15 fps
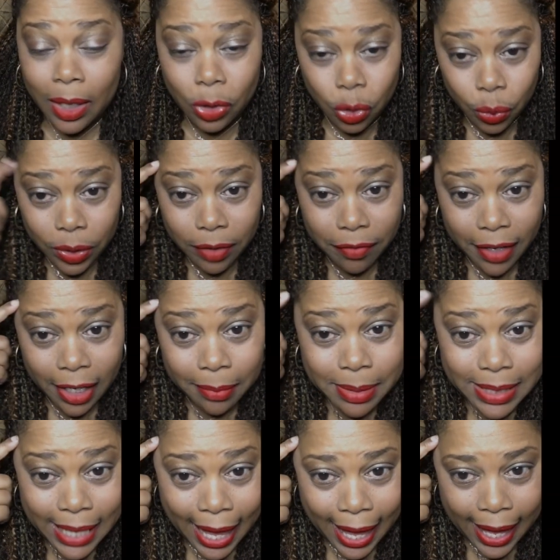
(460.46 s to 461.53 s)
doing the vamp
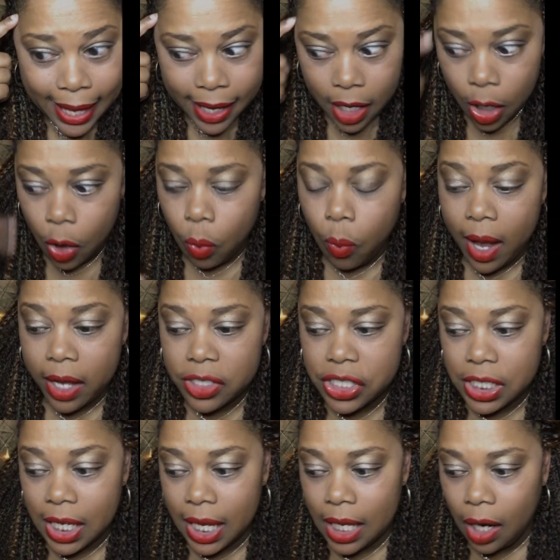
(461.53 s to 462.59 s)
slide while
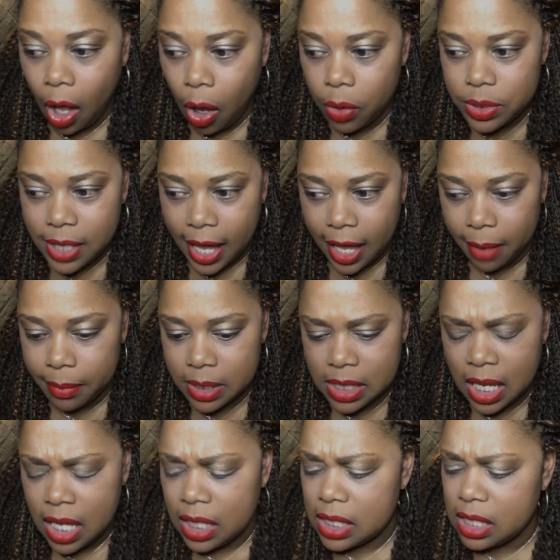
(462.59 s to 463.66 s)
she had
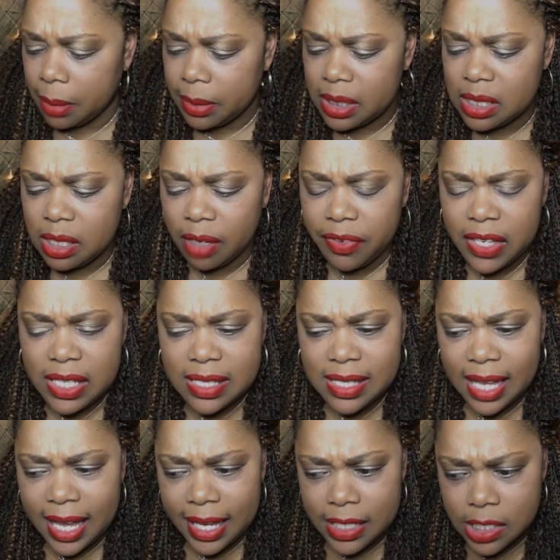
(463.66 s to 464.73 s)
Alzheimer's. Some of the stuff he
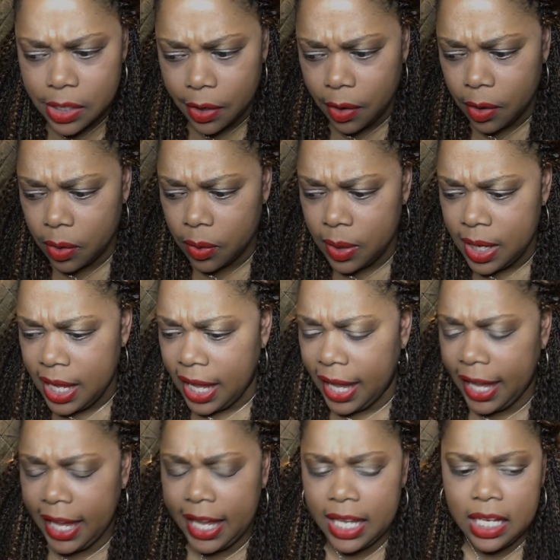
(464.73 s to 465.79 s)
said to her.
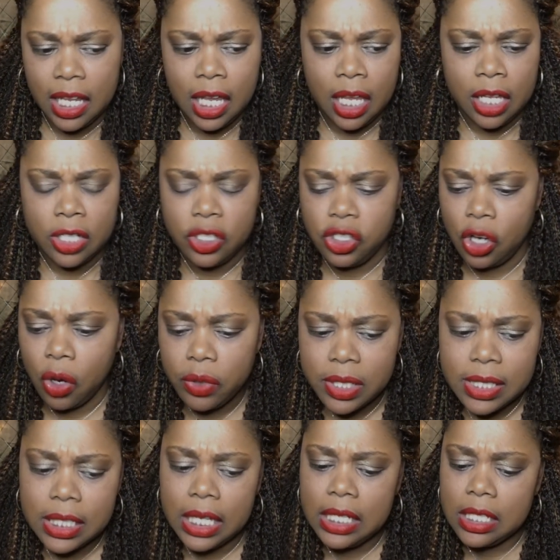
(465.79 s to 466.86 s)
And
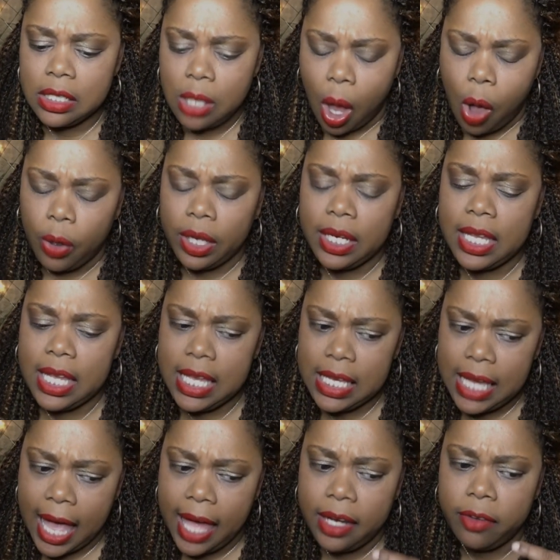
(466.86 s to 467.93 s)
Jonas get to talking, and he
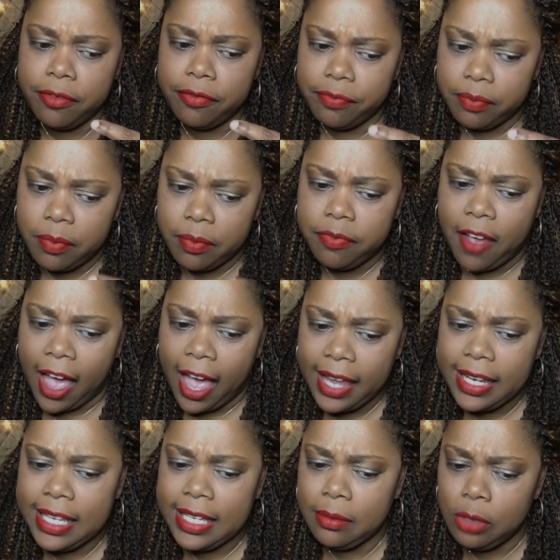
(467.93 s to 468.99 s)
kind of
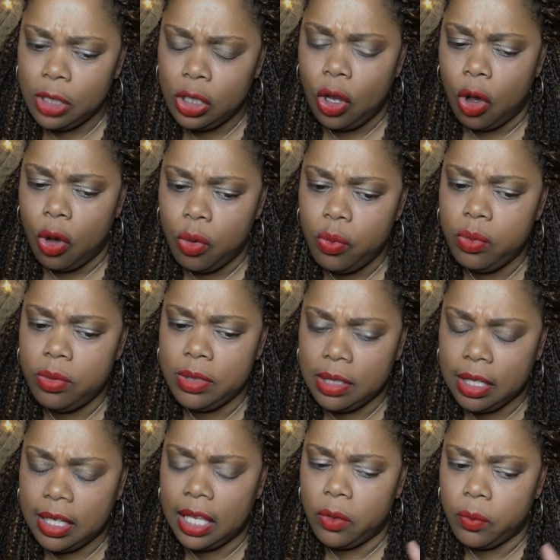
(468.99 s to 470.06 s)
finally, you know,
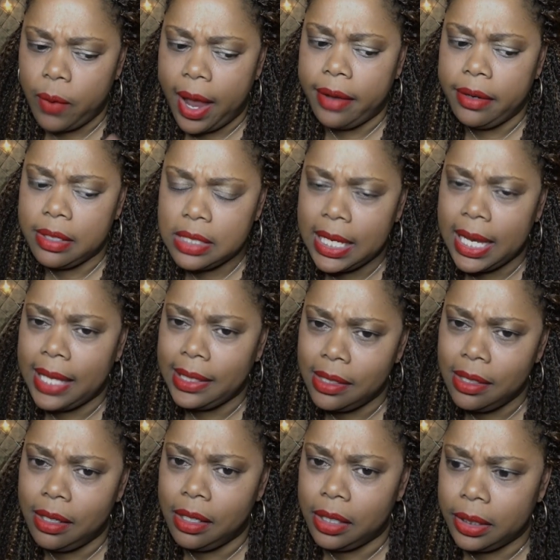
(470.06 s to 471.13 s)
get around to
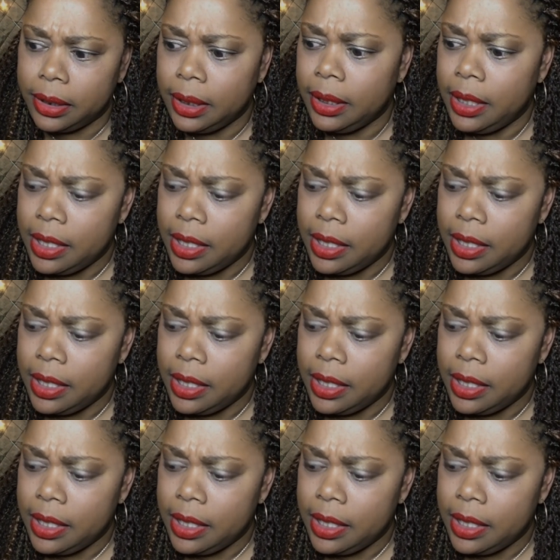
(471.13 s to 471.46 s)
telling her,